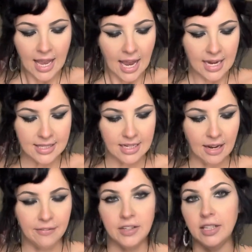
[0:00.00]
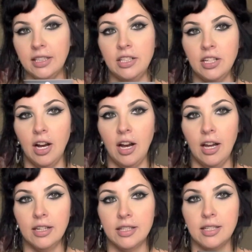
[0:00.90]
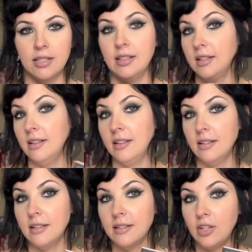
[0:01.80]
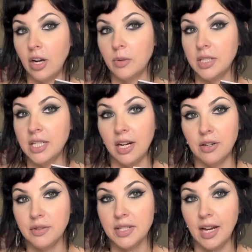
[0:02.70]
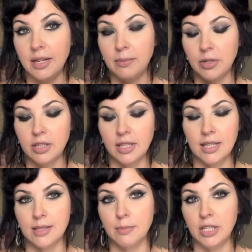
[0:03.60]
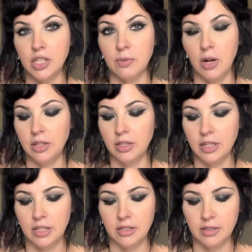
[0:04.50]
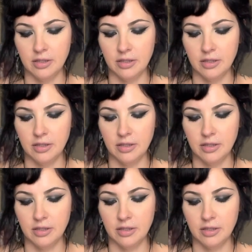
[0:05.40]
It's definitely not Darkwood Tarot's guidebook. It's much smaller,